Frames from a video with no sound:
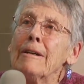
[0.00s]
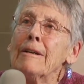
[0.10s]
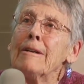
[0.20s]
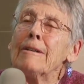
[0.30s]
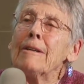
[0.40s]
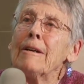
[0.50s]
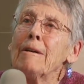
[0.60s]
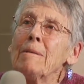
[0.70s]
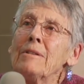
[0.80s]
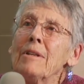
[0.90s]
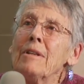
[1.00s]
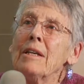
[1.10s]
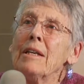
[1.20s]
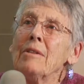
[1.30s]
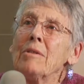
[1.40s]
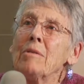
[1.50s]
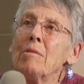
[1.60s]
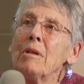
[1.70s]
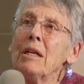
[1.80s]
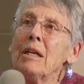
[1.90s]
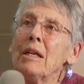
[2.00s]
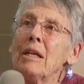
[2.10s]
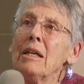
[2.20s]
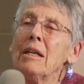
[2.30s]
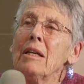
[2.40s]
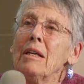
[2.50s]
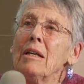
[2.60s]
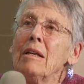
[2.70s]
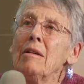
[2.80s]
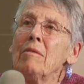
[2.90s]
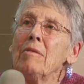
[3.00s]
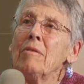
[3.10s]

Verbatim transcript: Uh, I was in eighth grade in